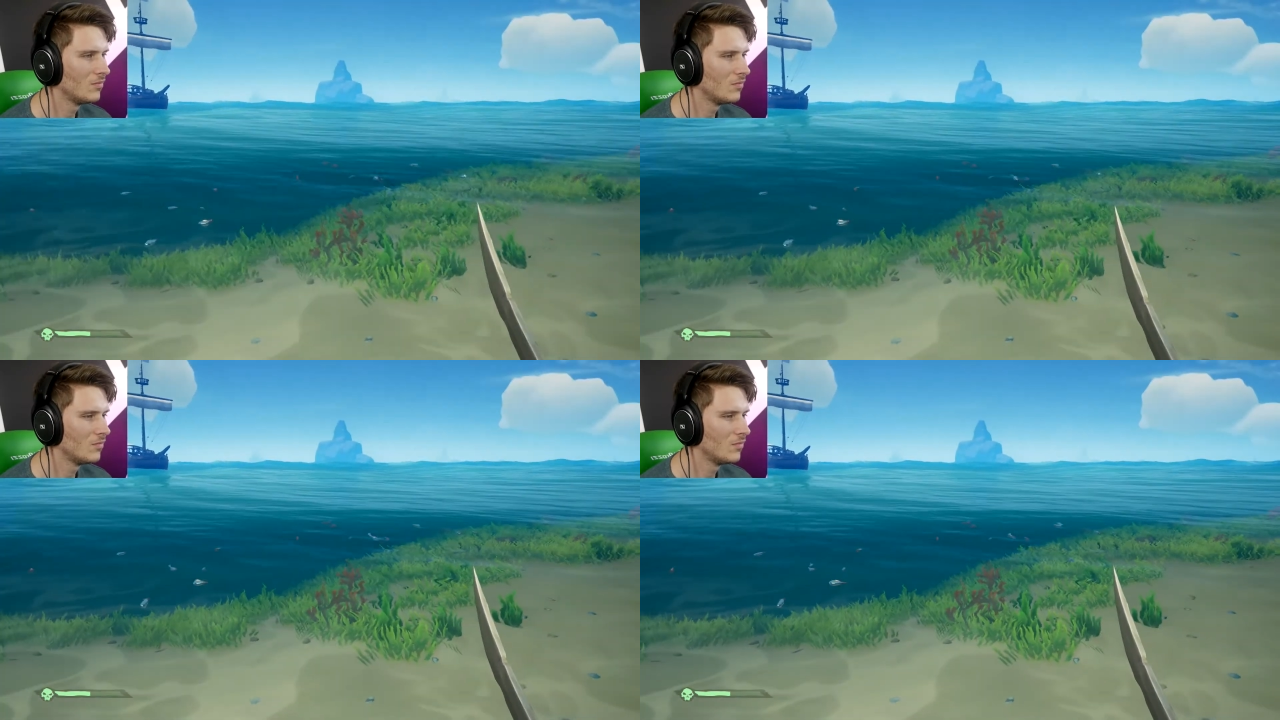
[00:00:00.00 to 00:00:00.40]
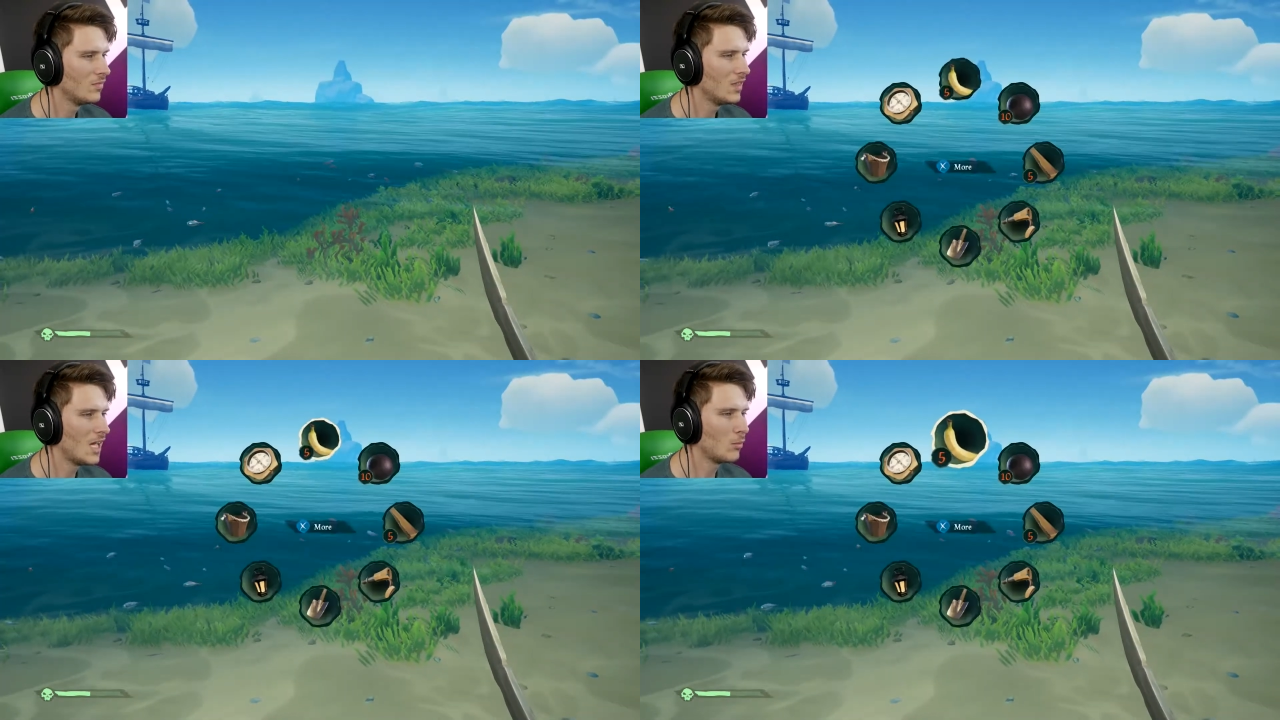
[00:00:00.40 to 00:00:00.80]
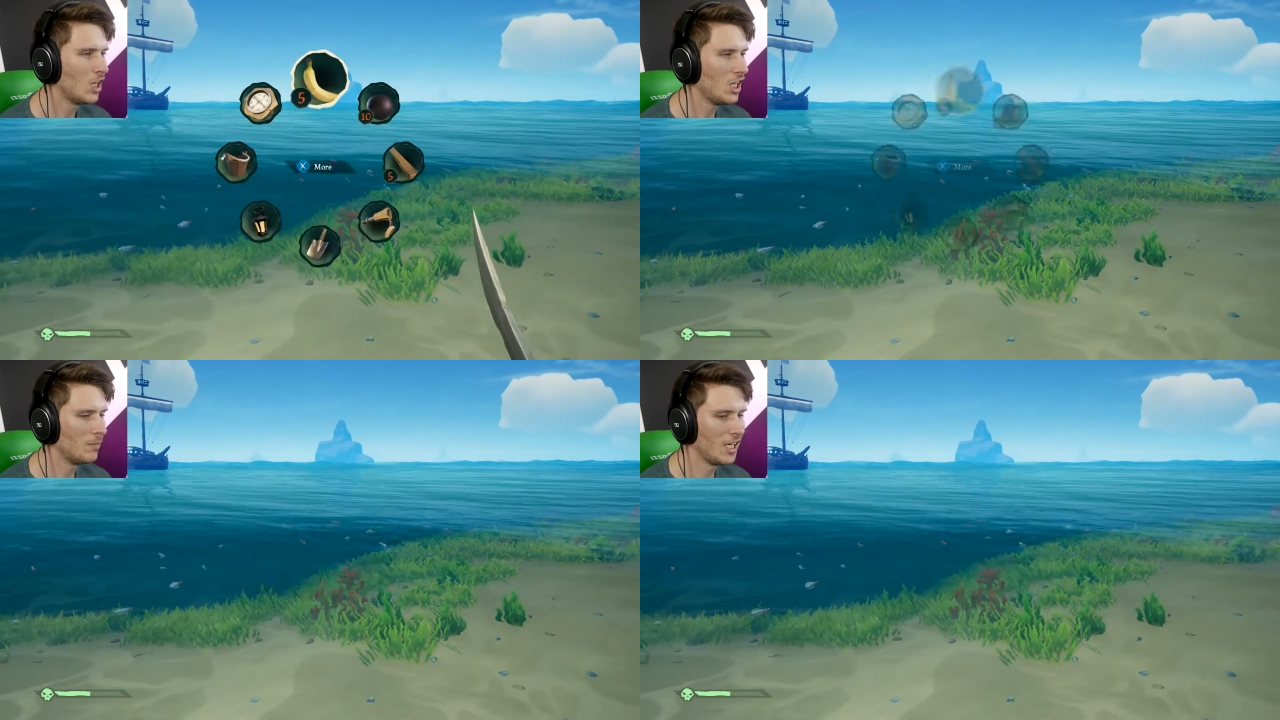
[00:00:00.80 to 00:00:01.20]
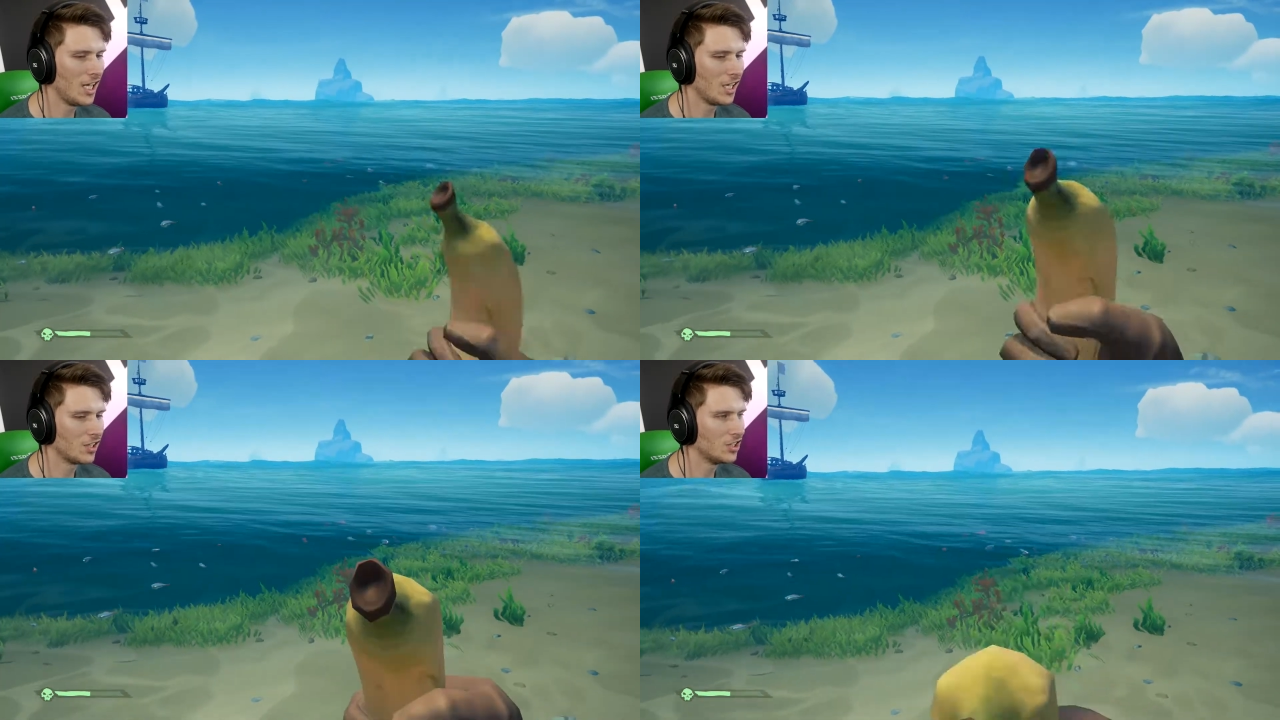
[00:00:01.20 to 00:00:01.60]
I'm gonna eat a
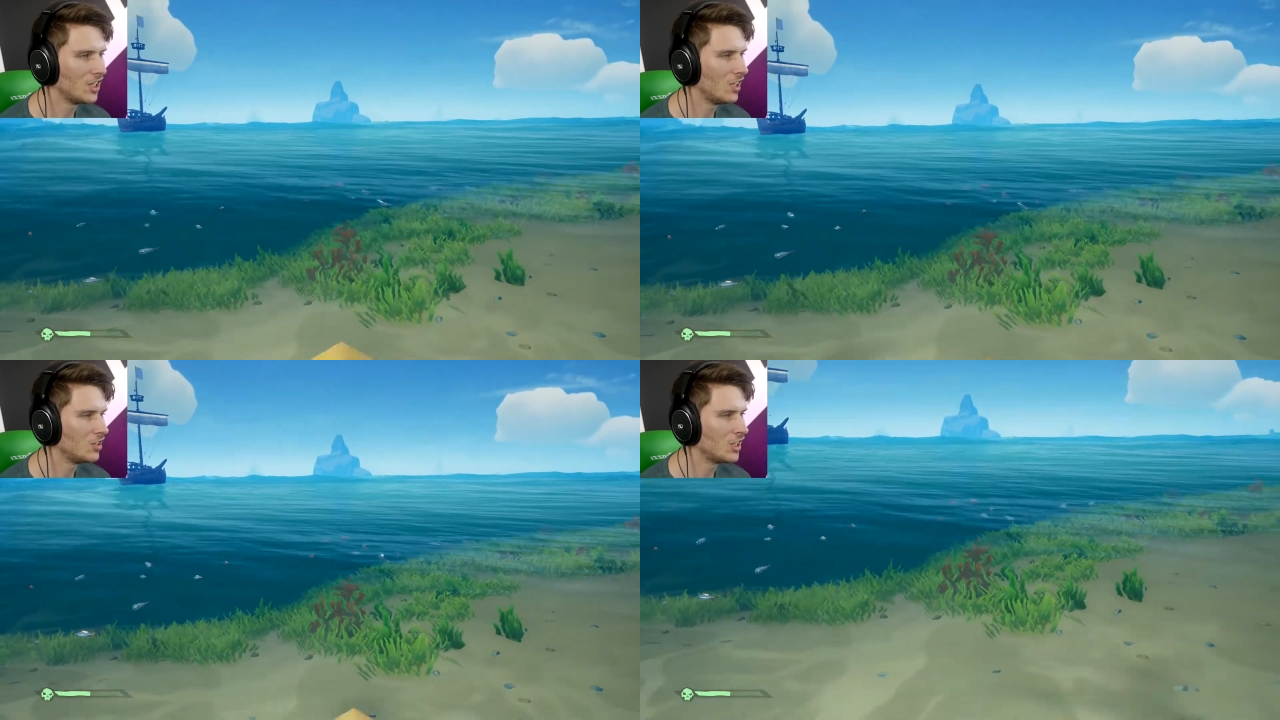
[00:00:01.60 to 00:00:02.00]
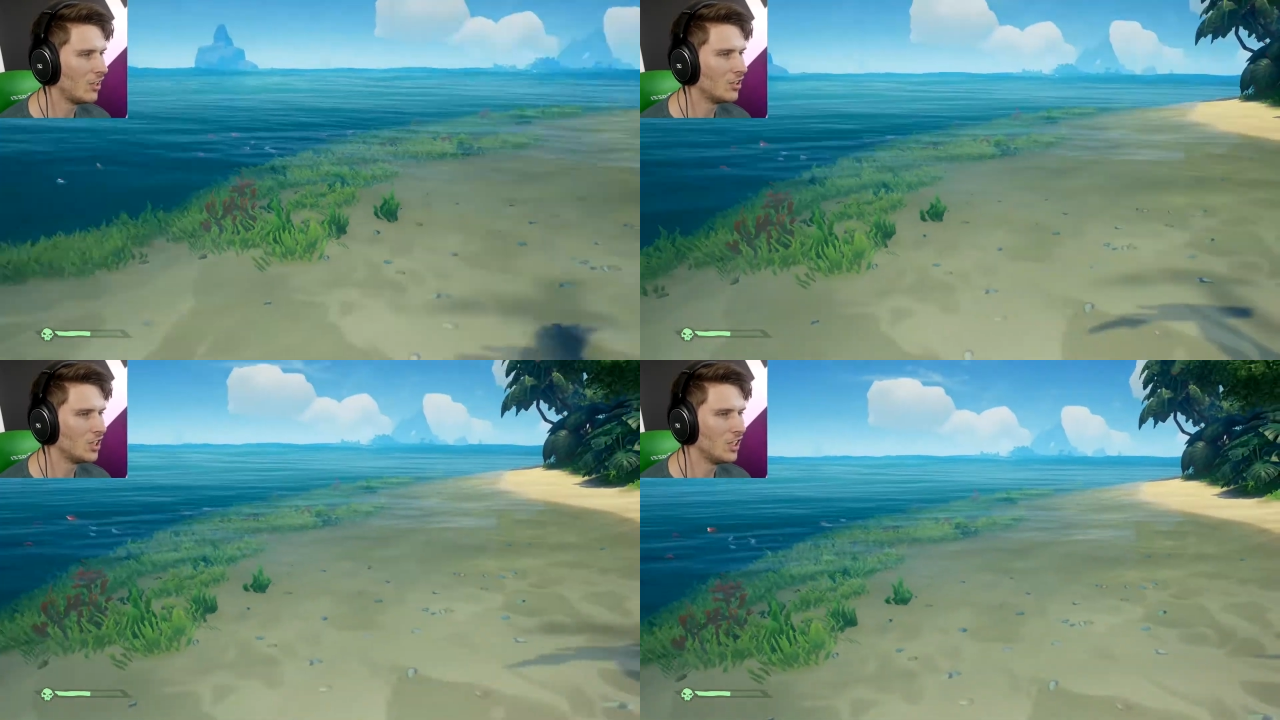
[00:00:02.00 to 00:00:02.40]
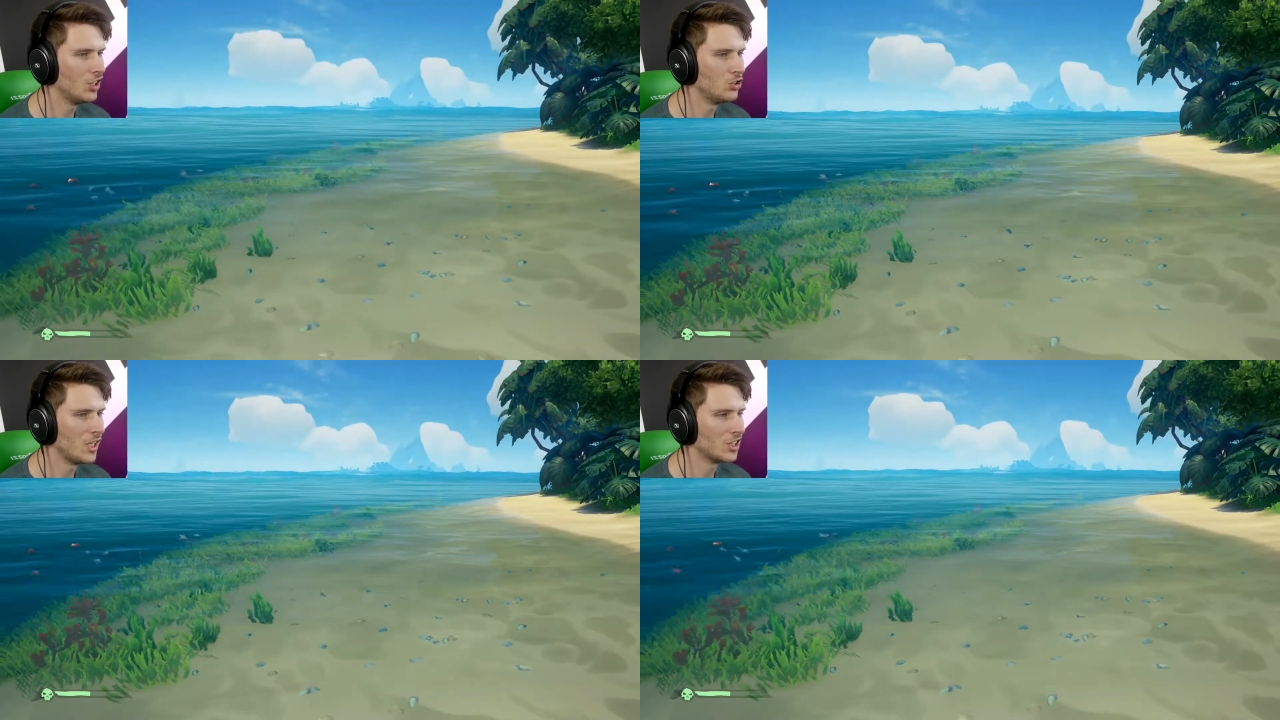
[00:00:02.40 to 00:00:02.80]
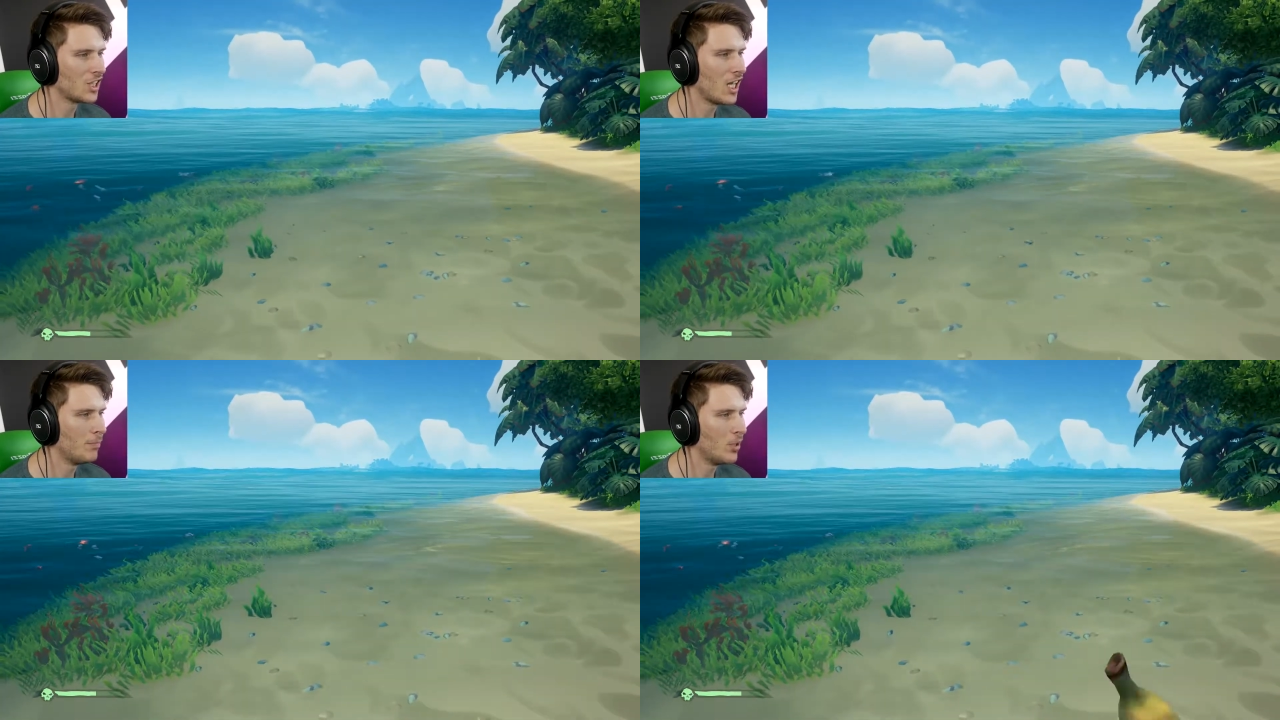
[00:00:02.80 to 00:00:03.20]
banana because that skeleton in the dress
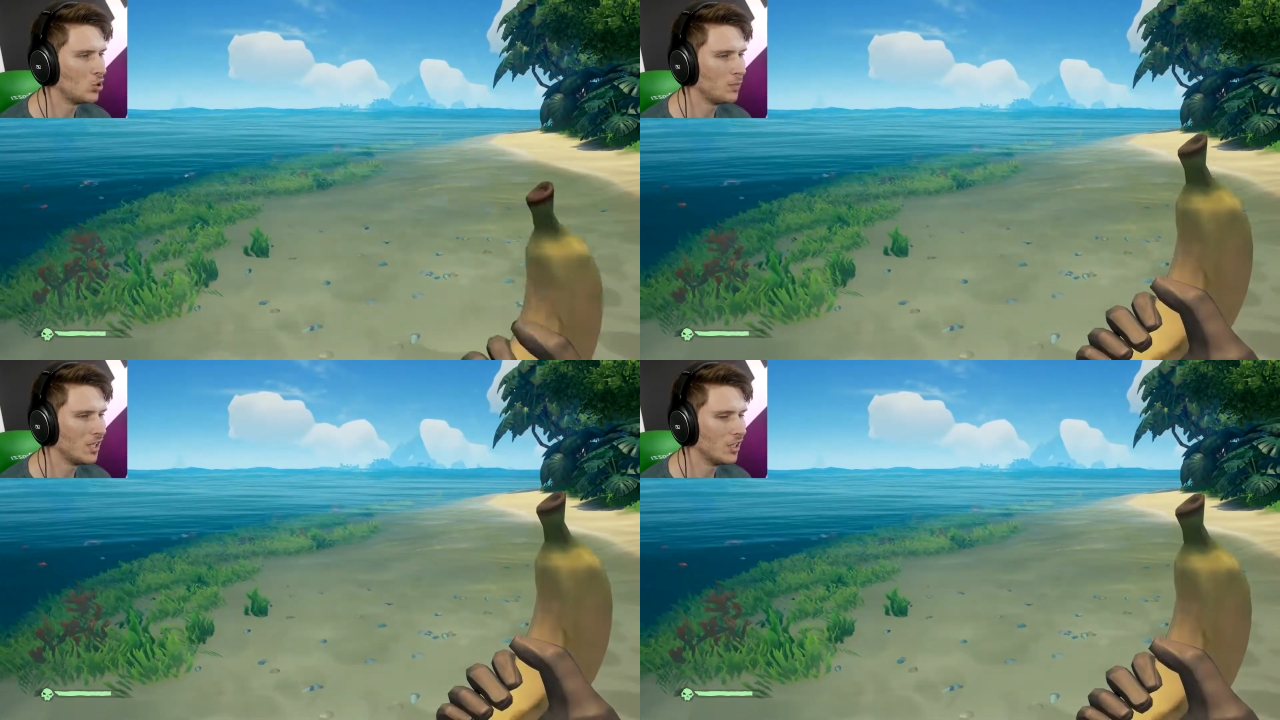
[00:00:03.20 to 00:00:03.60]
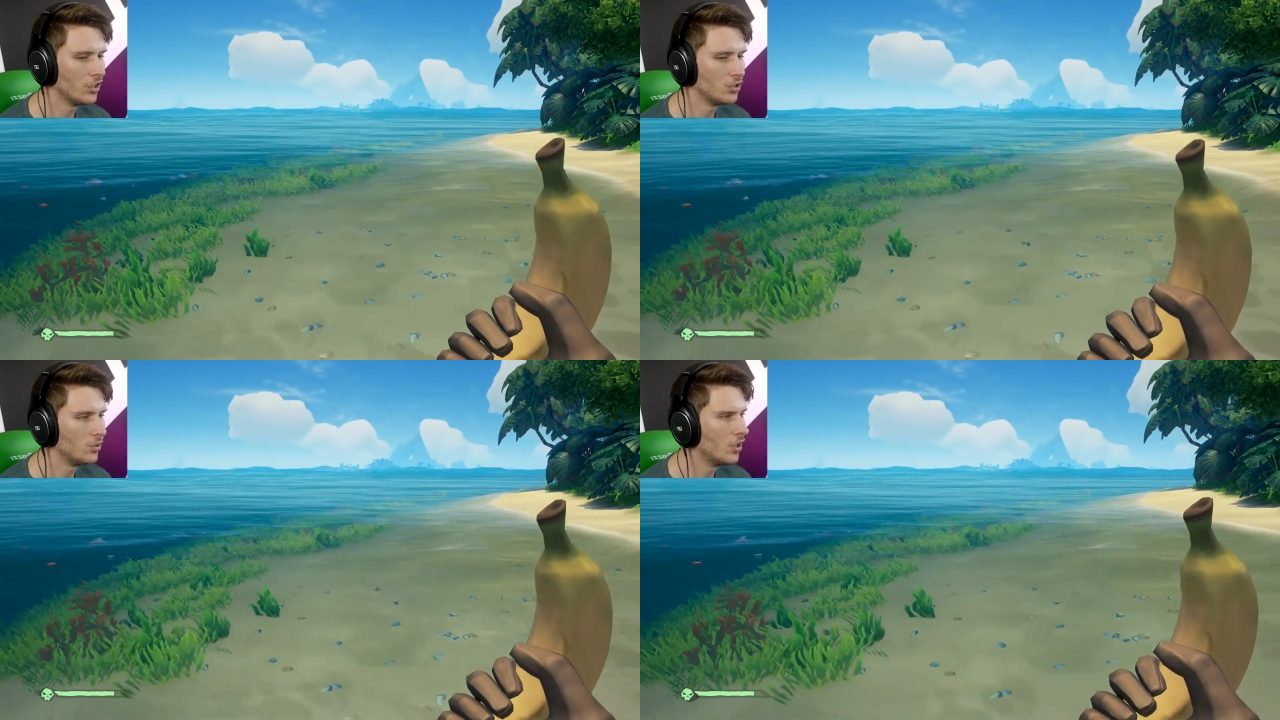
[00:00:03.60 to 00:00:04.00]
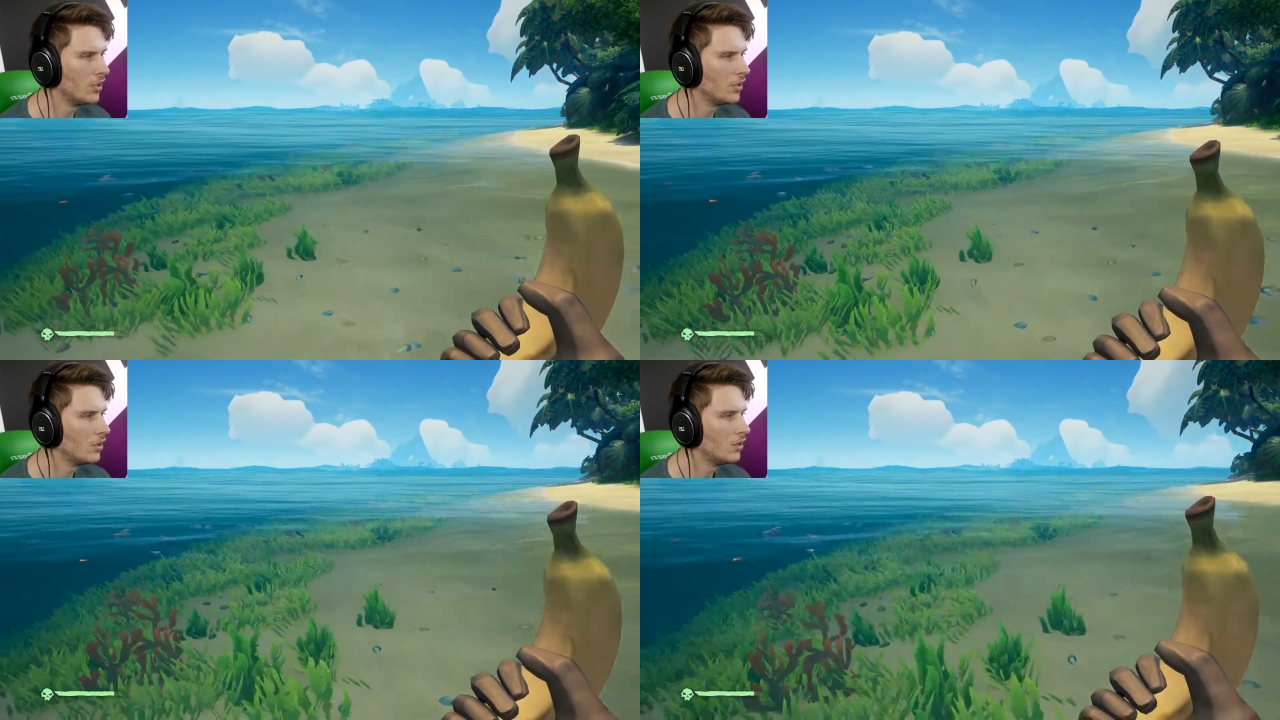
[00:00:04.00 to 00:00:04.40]
kind of poked me a little too hard.